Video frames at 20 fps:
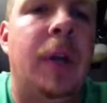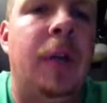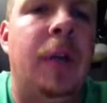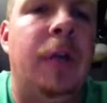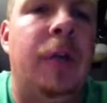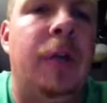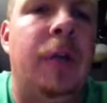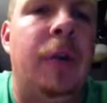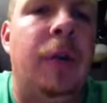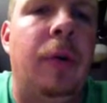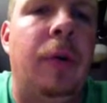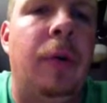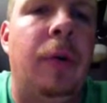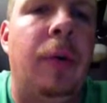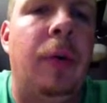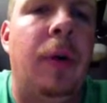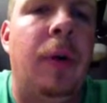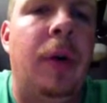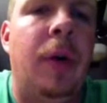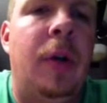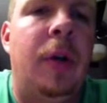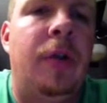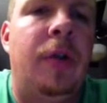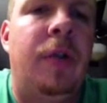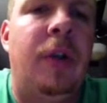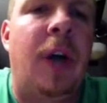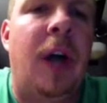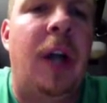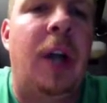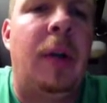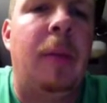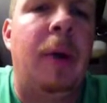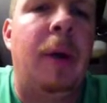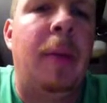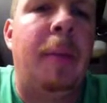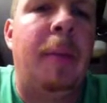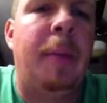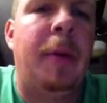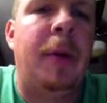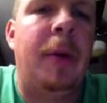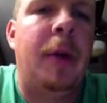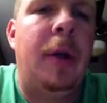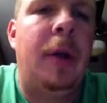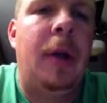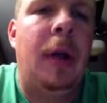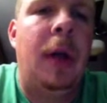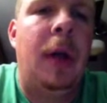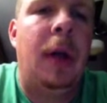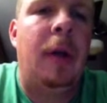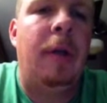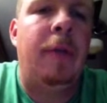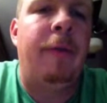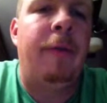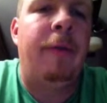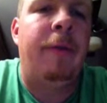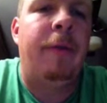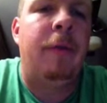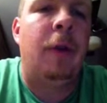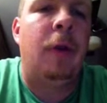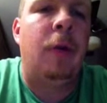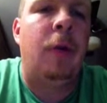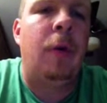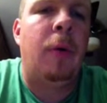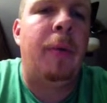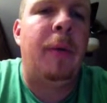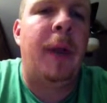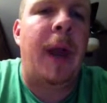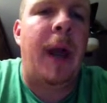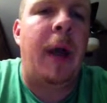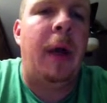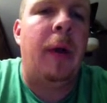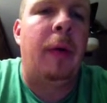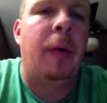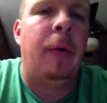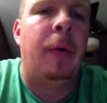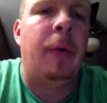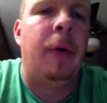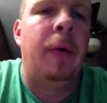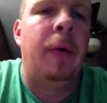So xylem up and phloem down.